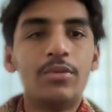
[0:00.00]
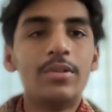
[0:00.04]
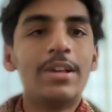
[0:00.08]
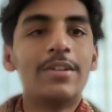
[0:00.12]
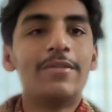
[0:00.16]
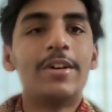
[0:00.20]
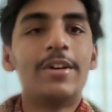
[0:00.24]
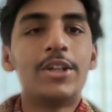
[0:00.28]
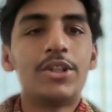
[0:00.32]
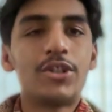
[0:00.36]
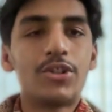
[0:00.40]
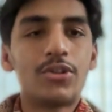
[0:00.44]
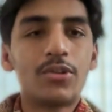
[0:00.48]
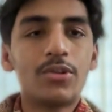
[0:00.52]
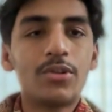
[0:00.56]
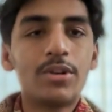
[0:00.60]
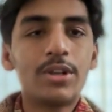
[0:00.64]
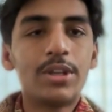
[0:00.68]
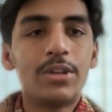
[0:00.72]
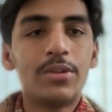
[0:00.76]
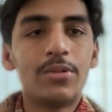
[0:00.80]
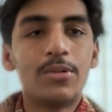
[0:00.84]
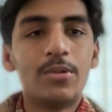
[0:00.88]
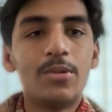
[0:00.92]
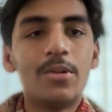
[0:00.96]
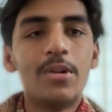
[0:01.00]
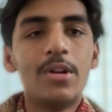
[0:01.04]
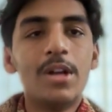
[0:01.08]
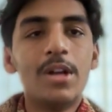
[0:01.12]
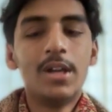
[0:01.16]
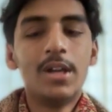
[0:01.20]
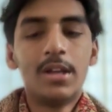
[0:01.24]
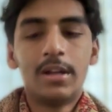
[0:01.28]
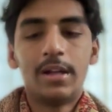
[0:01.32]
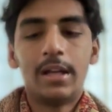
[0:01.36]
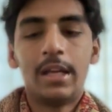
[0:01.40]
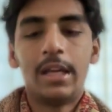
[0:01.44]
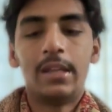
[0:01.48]
If I show you
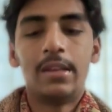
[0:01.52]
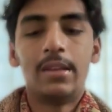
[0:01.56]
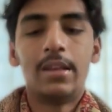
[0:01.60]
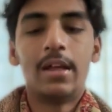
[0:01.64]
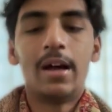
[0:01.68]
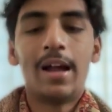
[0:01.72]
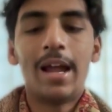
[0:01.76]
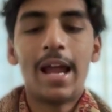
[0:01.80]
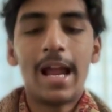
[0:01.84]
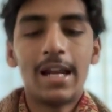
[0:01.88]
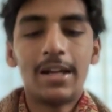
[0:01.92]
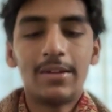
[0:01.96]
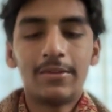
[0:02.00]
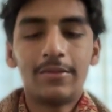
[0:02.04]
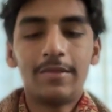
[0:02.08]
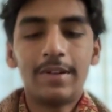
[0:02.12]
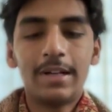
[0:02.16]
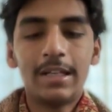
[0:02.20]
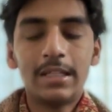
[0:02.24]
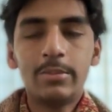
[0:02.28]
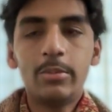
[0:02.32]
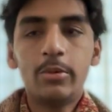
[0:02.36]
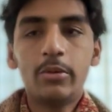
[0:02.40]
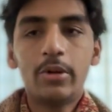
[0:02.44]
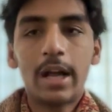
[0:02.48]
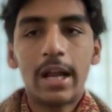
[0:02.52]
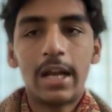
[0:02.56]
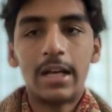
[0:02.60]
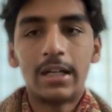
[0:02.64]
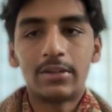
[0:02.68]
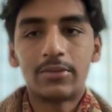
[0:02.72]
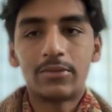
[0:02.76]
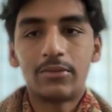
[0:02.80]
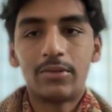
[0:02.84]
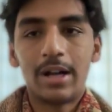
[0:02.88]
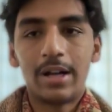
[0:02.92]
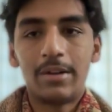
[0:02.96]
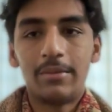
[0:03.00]
in the Facebook
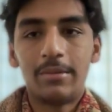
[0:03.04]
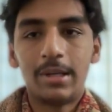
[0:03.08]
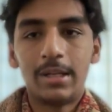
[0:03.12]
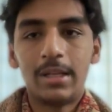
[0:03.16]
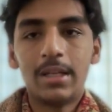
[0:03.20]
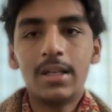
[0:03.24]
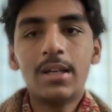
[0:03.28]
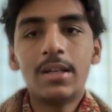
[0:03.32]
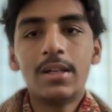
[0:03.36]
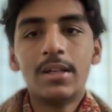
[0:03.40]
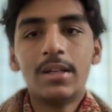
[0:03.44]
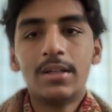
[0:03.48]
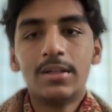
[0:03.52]
ads library,